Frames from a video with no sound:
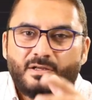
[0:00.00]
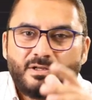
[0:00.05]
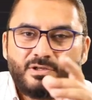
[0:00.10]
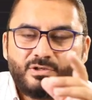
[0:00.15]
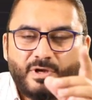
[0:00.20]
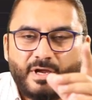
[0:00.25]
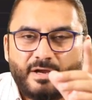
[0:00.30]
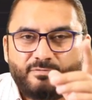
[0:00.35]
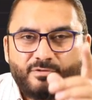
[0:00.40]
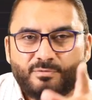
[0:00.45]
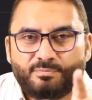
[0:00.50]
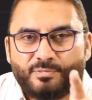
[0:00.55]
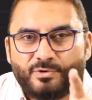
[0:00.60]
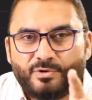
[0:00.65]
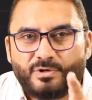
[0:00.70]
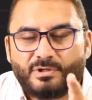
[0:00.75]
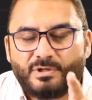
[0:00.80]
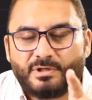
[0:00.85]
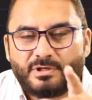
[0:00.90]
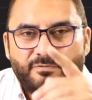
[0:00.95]
you have to
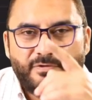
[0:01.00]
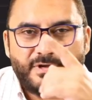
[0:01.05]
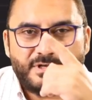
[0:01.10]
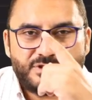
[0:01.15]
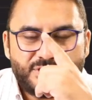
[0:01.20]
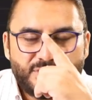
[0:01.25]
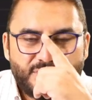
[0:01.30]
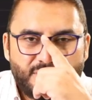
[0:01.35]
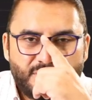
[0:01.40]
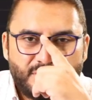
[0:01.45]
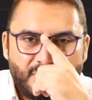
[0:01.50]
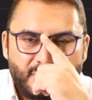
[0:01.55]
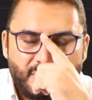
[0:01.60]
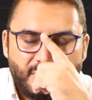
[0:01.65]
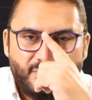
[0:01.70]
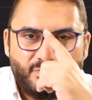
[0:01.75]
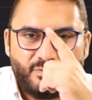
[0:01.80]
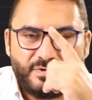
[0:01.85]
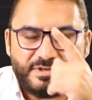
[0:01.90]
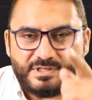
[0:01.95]
put the equation,
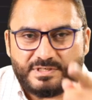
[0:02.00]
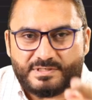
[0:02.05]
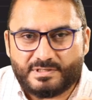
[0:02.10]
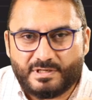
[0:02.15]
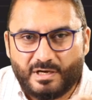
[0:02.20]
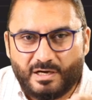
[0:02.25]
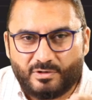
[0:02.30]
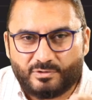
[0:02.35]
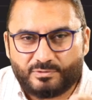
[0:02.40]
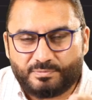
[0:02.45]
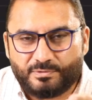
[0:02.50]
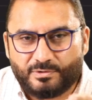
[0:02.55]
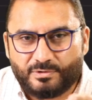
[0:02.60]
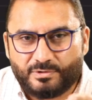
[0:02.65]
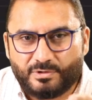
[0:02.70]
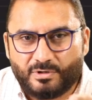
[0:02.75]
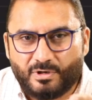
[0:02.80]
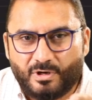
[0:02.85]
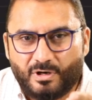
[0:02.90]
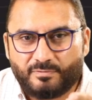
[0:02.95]
which is the
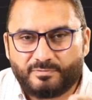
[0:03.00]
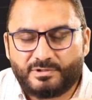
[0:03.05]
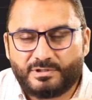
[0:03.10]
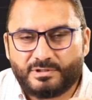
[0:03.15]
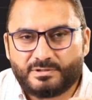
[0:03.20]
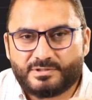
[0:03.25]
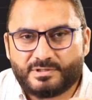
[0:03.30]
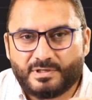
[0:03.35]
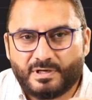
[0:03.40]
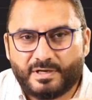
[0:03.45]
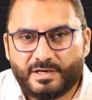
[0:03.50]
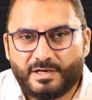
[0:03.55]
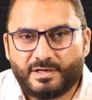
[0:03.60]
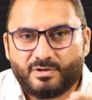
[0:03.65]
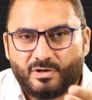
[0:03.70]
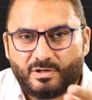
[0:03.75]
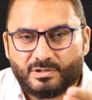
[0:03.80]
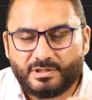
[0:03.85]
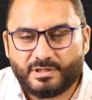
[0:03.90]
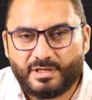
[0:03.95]
output of the circuit
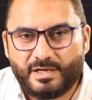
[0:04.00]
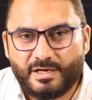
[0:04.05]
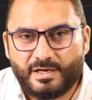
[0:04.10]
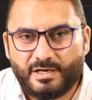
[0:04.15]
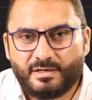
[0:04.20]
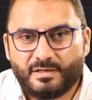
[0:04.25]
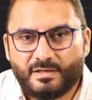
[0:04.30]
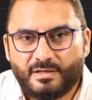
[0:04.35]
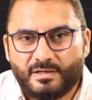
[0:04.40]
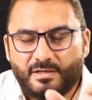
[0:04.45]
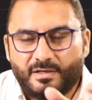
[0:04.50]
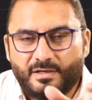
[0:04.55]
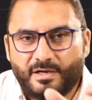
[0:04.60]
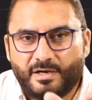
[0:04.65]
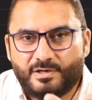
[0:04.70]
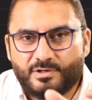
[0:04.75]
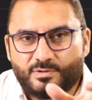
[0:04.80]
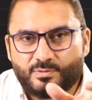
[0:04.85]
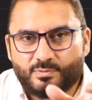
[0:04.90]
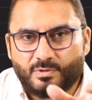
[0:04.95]
or the gate,
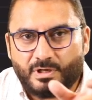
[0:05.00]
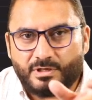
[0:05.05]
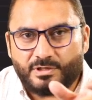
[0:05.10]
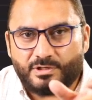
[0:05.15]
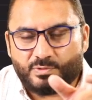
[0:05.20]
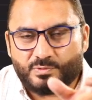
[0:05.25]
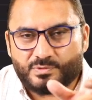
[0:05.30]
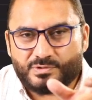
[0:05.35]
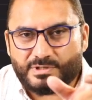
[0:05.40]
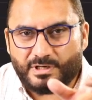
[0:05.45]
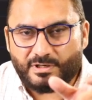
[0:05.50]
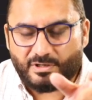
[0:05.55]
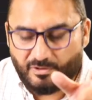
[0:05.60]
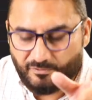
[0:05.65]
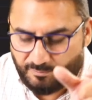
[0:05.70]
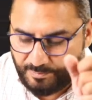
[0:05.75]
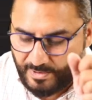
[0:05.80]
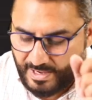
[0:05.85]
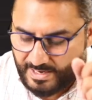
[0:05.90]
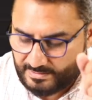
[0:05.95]
into a new set
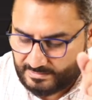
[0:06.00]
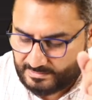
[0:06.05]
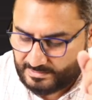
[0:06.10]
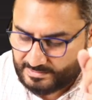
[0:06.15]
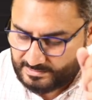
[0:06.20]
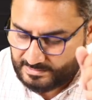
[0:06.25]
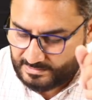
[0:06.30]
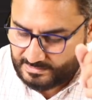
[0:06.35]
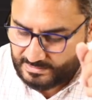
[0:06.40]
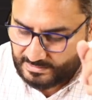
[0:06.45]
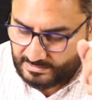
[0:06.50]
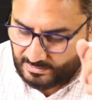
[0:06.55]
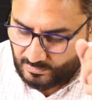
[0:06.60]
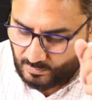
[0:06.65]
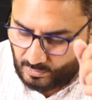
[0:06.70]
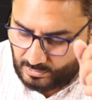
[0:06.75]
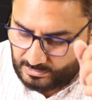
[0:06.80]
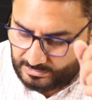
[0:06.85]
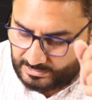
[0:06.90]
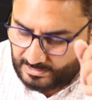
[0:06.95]
of parentheses, and the
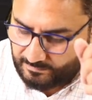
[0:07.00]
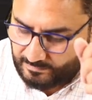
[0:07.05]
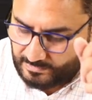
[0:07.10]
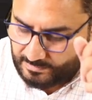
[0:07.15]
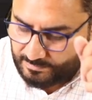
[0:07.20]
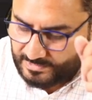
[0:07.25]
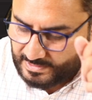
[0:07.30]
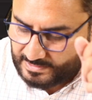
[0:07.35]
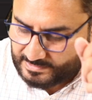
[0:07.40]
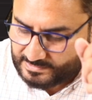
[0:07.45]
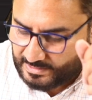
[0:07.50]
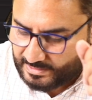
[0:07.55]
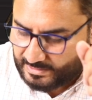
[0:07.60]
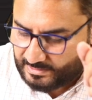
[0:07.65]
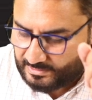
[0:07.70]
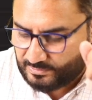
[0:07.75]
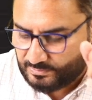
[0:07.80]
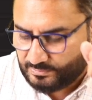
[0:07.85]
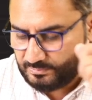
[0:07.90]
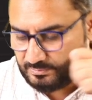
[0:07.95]
whole thing will be
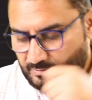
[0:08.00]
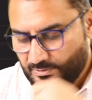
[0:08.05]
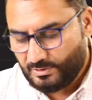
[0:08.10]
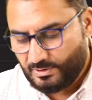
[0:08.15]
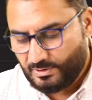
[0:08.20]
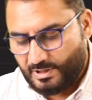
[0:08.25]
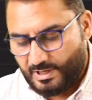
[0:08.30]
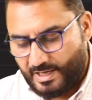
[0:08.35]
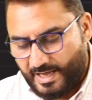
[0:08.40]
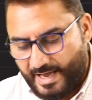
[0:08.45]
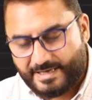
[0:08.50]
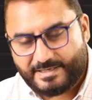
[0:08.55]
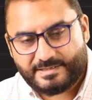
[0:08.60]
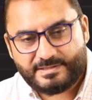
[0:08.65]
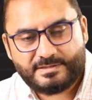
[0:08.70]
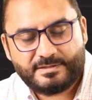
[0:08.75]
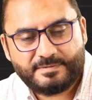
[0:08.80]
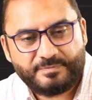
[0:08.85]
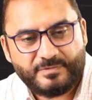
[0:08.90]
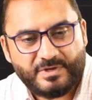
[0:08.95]
assigned to
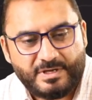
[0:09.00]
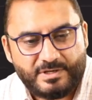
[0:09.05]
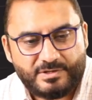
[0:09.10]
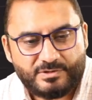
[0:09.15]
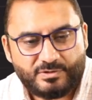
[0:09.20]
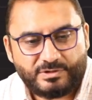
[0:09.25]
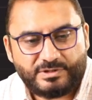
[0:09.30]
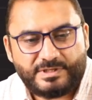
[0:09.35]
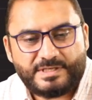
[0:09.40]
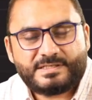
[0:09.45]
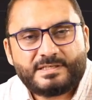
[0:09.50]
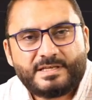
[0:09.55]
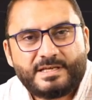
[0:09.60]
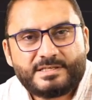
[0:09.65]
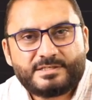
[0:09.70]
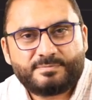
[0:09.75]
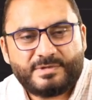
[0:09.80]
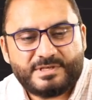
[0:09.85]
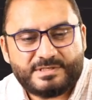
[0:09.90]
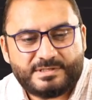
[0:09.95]
X. So this
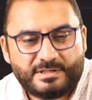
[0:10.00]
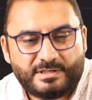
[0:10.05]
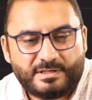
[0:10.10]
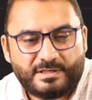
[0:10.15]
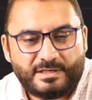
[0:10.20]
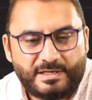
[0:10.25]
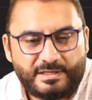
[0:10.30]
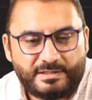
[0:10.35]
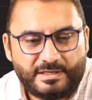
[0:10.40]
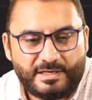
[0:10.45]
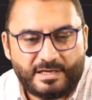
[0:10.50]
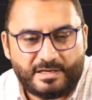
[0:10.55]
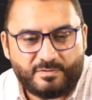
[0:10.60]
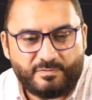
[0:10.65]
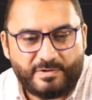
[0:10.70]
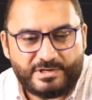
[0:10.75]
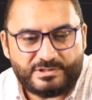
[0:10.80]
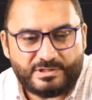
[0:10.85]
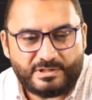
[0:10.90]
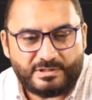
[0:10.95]
is basically the
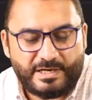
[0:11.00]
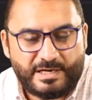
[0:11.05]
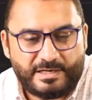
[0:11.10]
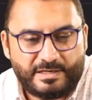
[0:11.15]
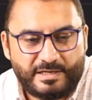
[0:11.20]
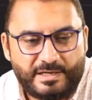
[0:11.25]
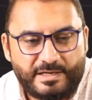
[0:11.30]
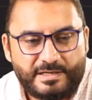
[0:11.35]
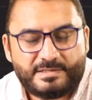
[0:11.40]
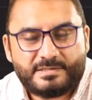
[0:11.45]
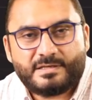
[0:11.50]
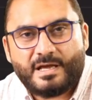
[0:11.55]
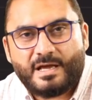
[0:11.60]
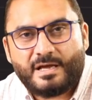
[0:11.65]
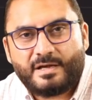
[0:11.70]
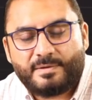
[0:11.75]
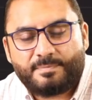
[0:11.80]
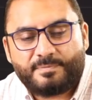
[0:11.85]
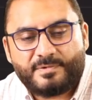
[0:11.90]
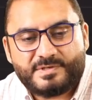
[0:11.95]
equation that is
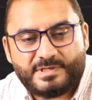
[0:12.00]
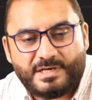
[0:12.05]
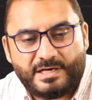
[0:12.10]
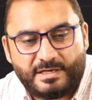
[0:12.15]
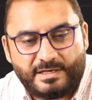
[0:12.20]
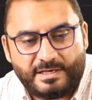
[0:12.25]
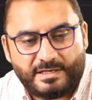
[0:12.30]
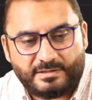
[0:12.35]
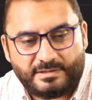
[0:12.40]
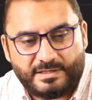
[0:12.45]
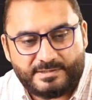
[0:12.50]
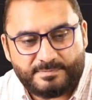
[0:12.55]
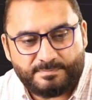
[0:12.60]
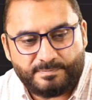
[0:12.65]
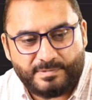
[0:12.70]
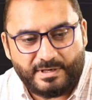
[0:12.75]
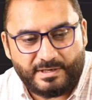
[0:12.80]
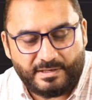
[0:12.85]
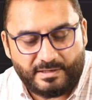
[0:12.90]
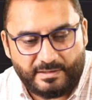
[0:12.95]
representing this
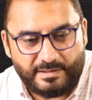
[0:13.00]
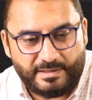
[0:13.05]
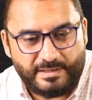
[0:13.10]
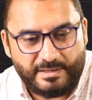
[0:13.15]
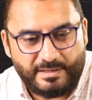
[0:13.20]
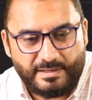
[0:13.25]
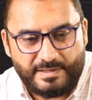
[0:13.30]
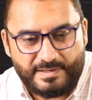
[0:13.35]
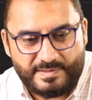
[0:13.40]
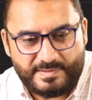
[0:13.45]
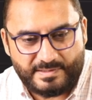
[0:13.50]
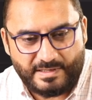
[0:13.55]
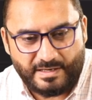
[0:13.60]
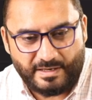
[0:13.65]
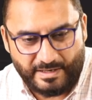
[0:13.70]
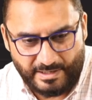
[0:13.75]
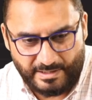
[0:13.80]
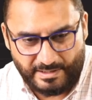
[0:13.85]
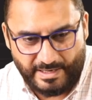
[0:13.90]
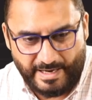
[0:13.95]
particular
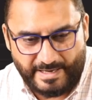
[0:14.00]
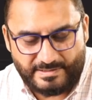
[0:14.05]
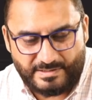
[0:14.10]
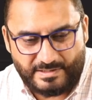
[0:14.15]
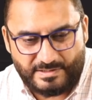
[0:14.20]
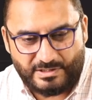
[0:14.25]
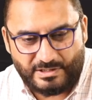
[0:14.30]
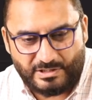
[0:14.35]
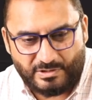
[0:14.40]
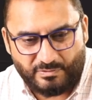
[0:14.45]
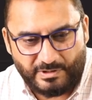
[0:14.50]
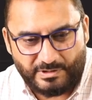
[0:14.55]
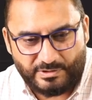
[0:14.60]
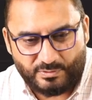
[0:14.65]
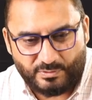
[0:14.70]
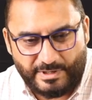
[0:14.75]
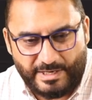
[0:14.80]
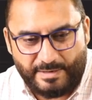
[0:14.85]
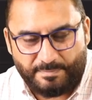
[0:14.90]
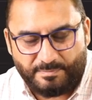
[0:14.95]
circuit. X is equal
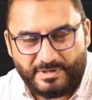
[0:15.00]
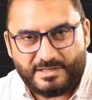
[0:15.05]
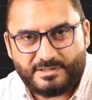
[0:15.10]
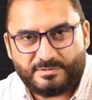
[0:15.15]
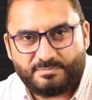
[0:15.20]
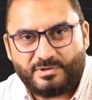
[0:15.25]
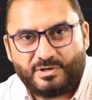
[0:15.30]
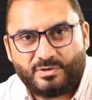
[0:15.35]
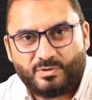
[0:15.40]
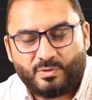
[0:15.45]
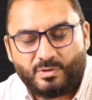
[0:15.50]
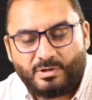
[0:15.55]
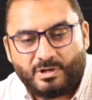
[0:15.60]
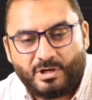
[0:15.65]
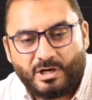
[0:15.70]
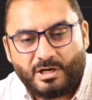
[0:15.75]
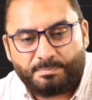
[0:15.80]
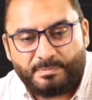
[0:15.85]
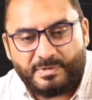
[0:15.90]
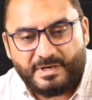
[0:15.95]
to A plus B whole
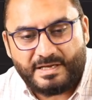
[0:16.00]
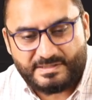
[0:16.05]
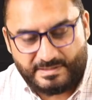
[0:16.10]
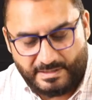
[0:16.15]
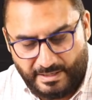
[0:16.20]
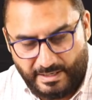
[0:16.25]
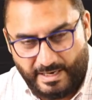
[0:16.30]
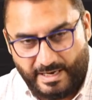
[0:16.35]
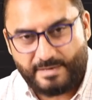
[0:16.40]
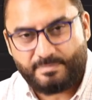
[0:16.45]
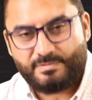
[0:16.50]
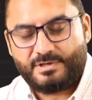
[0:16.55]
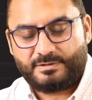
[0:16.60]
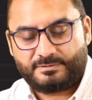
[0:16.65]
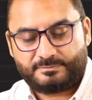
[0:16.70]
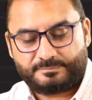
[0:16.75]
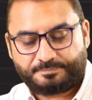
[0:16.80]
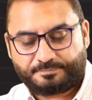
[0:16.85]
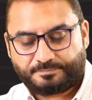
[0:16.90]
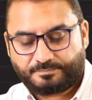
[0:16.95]
NOT plus AB.
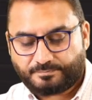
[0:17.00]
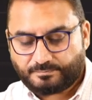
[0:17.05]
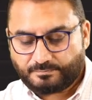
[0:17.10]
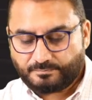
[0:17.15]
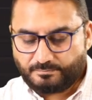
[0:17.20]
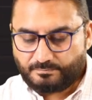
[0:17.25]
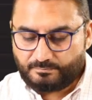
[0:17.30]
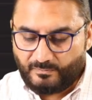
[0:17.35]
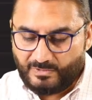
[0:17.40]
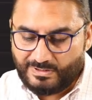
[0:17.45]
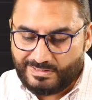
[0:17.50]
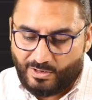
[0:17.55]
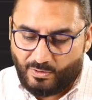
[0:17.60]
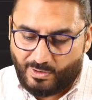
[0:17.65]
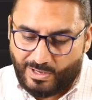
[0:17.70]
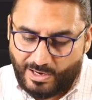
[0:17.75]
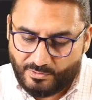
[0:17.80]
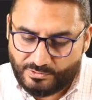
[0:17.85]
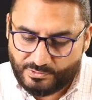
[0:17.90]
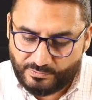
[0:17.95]
Now
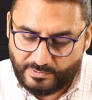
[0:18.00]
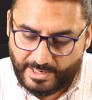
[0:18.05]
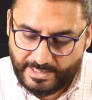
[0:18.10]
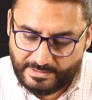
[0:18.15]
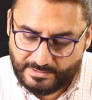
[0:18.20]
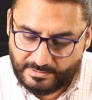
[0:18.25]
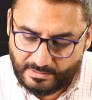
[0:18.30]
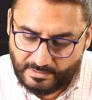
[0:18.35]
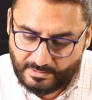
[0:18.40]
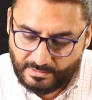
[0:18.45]
how to write